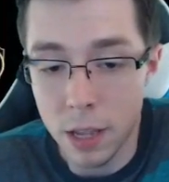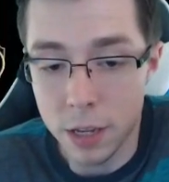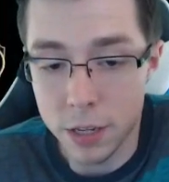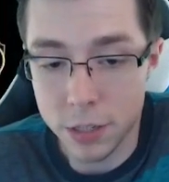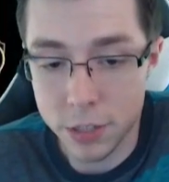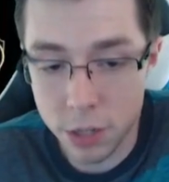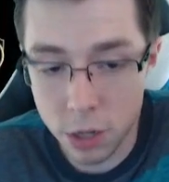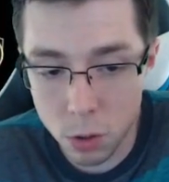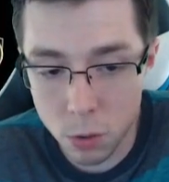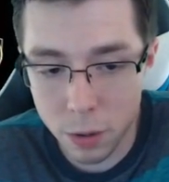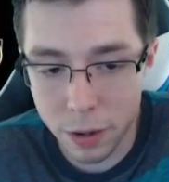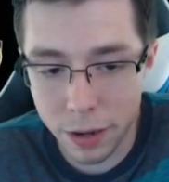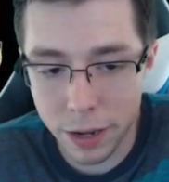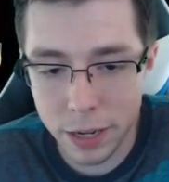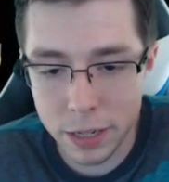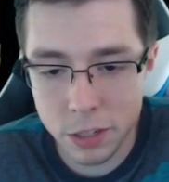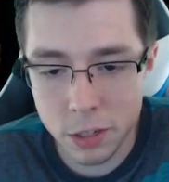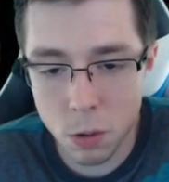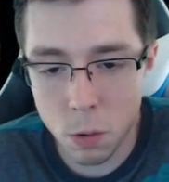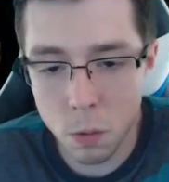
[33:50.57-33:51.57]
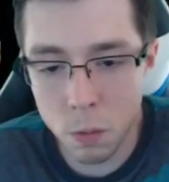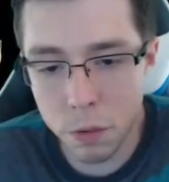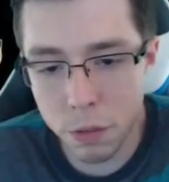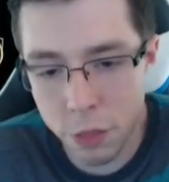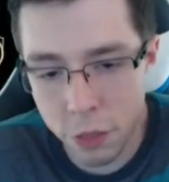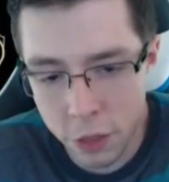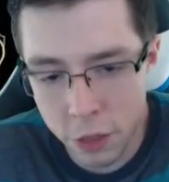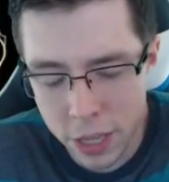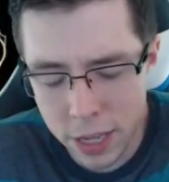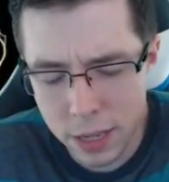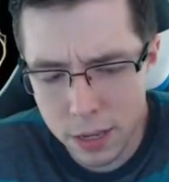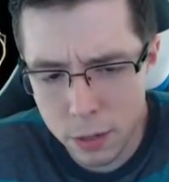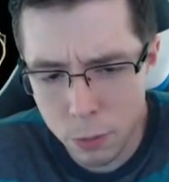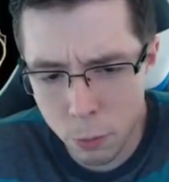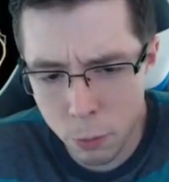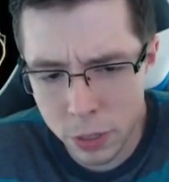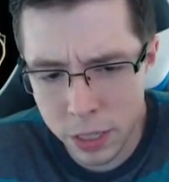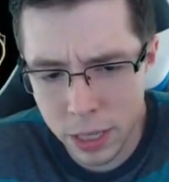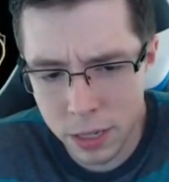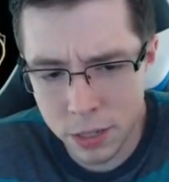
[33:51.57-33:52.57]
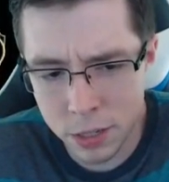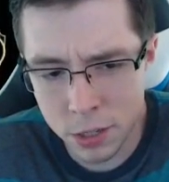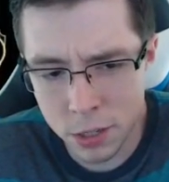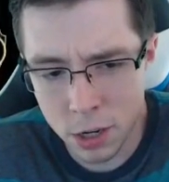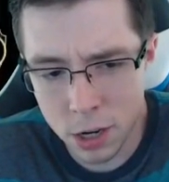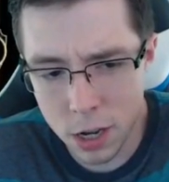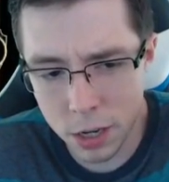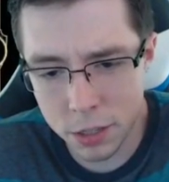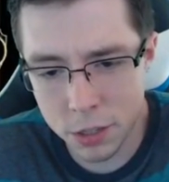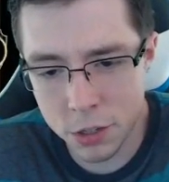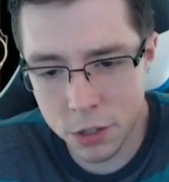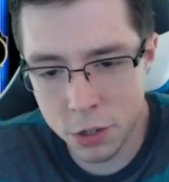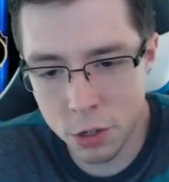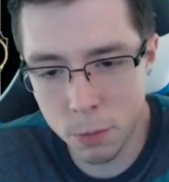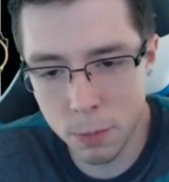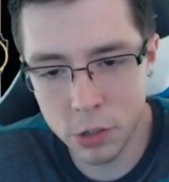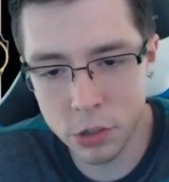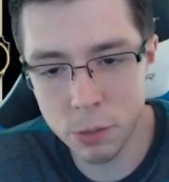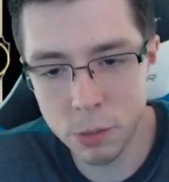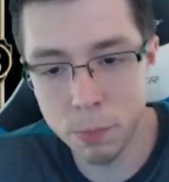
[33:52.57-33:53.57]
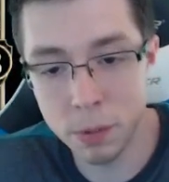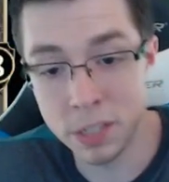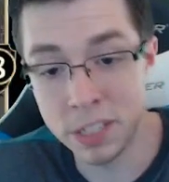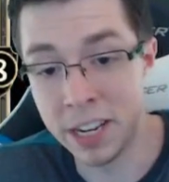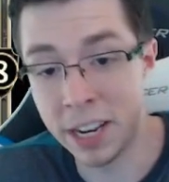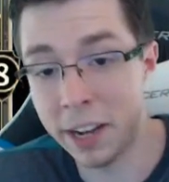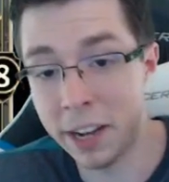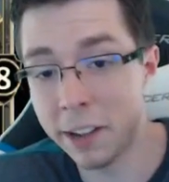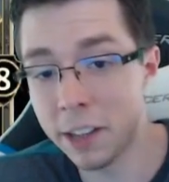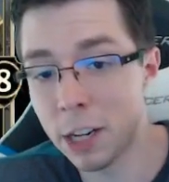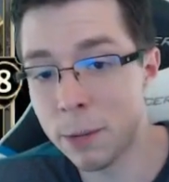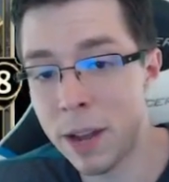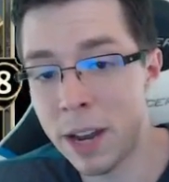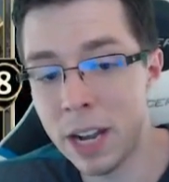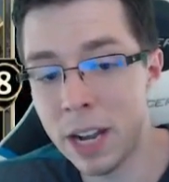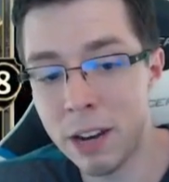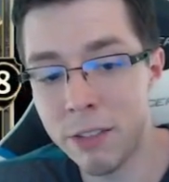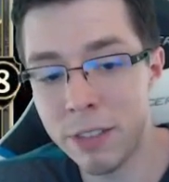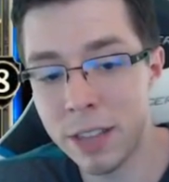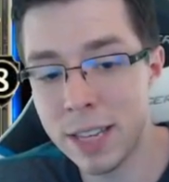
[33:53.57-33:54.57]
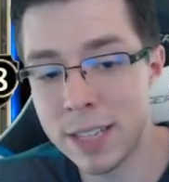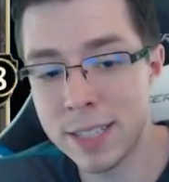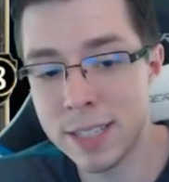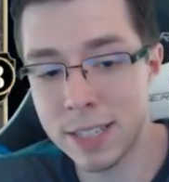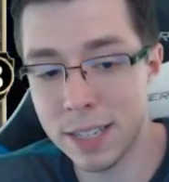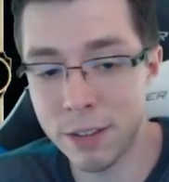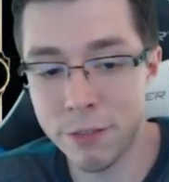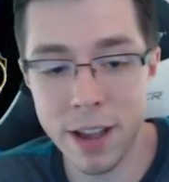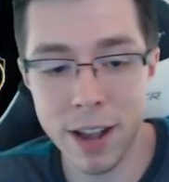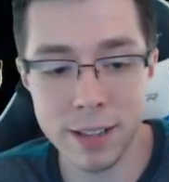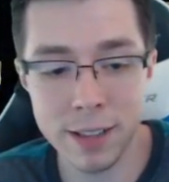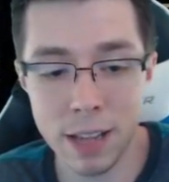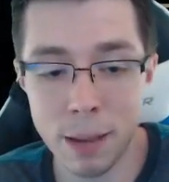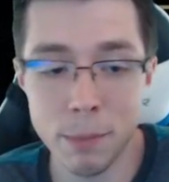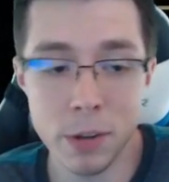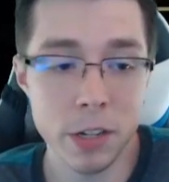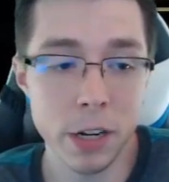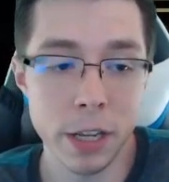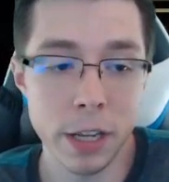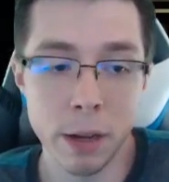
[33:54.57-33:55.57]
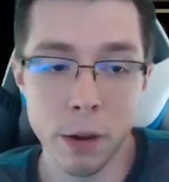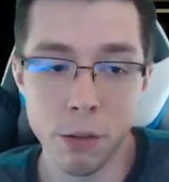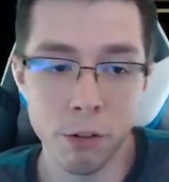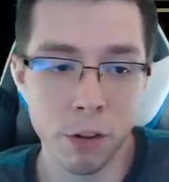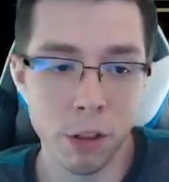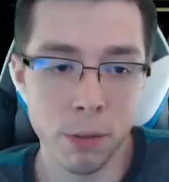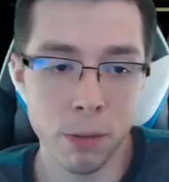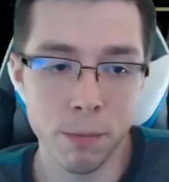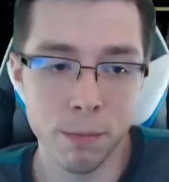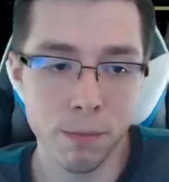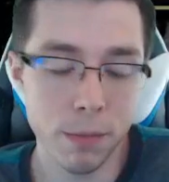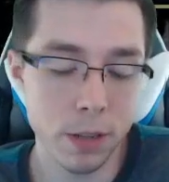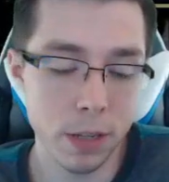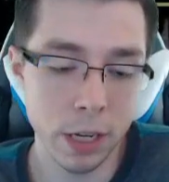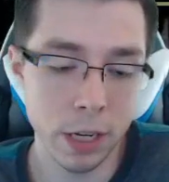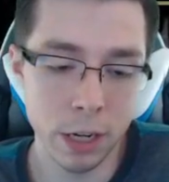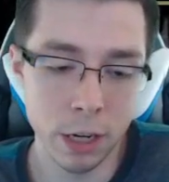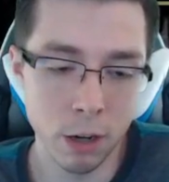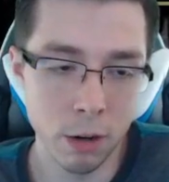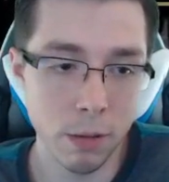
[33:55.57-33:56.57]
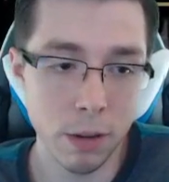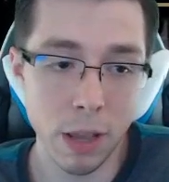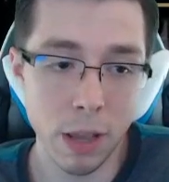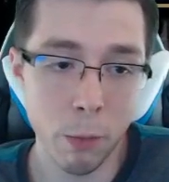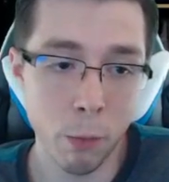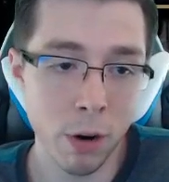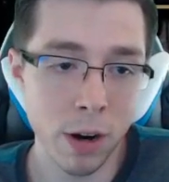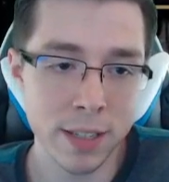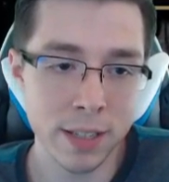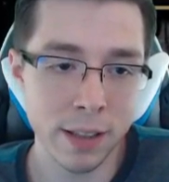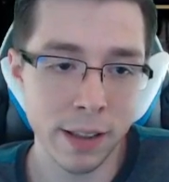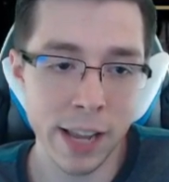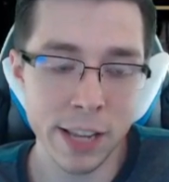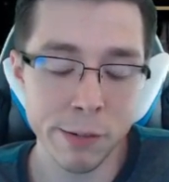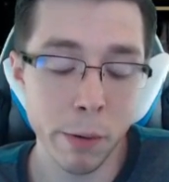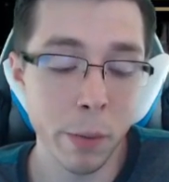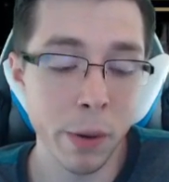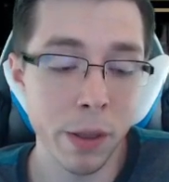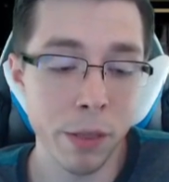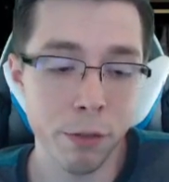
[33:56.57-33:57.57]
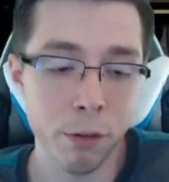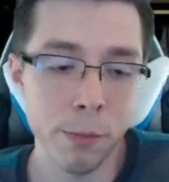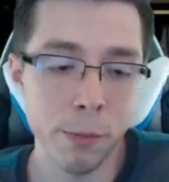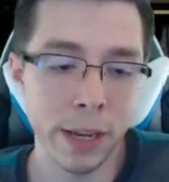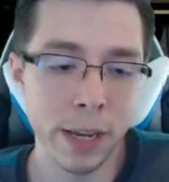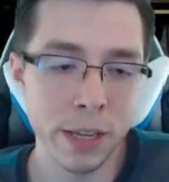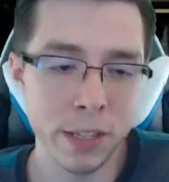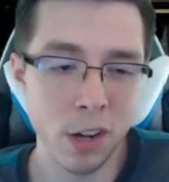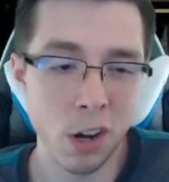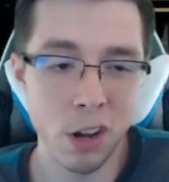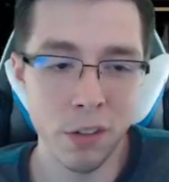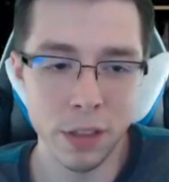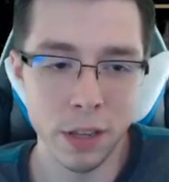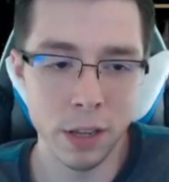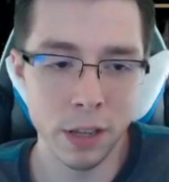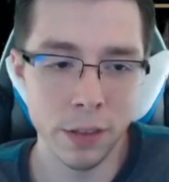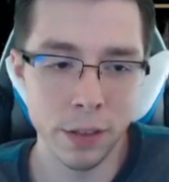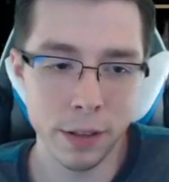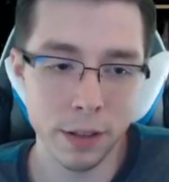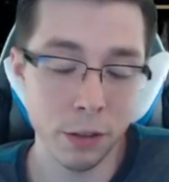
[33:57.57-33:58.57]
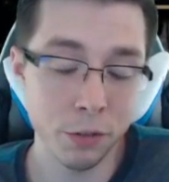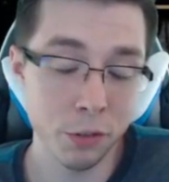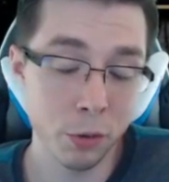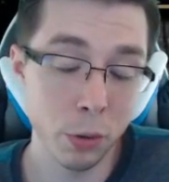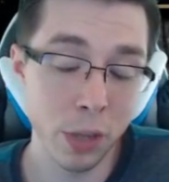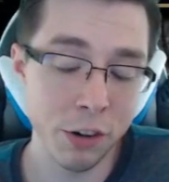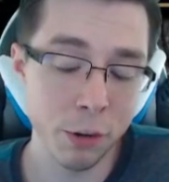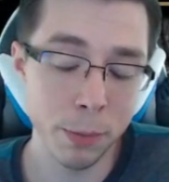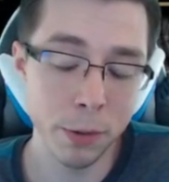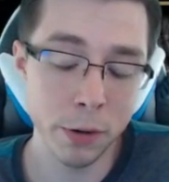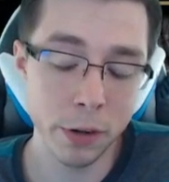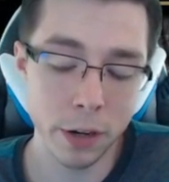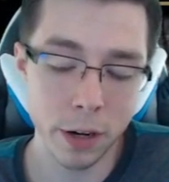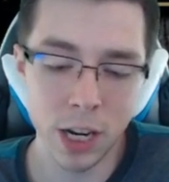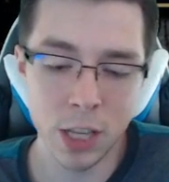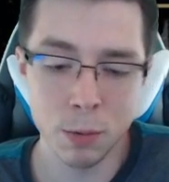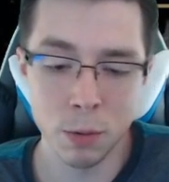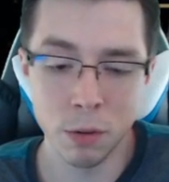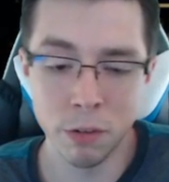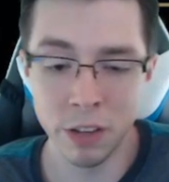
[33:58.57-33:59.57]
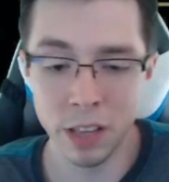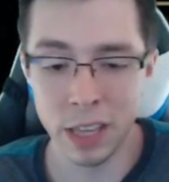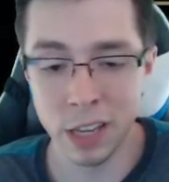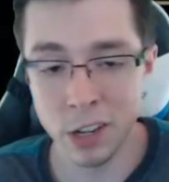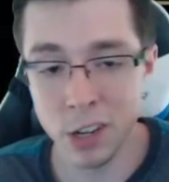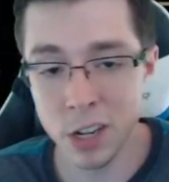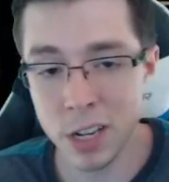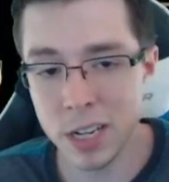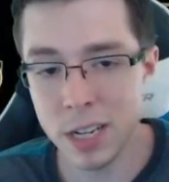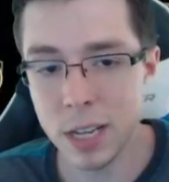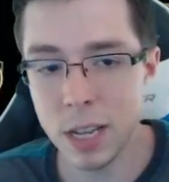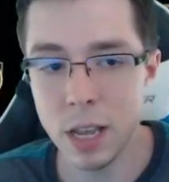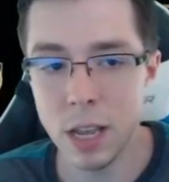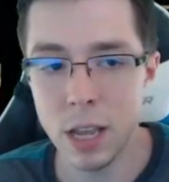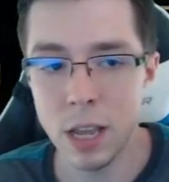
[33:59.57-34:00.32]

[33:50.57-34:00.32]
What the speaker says: So I don't think we need to talk too much in particular about any of these. In fact, I'm just going to go through them, whereas the last one we went through because all the dual attribute cards were really good.